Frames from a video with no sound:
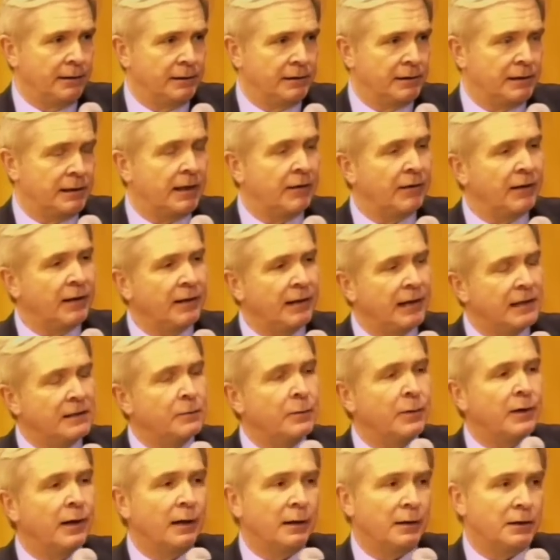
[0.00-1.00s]
And I think that's
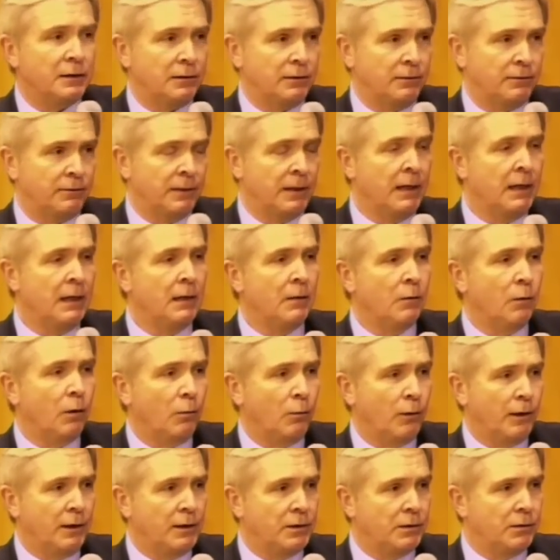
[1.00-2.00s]
part of what
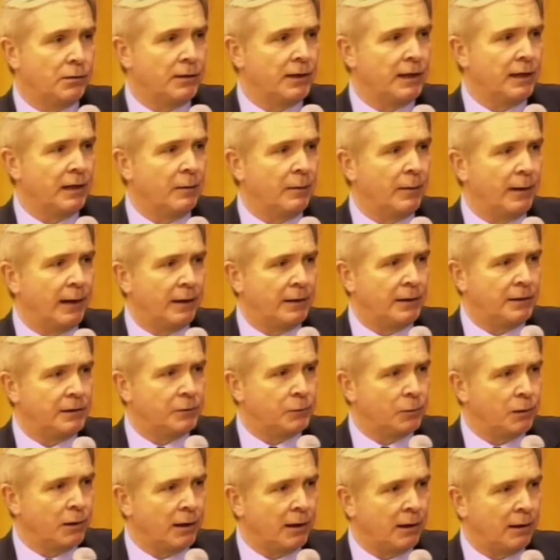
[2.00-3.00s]
we're talking about as
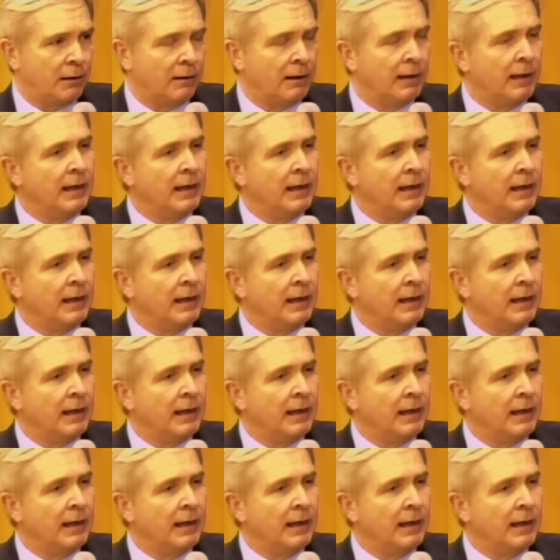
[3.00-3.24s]
well.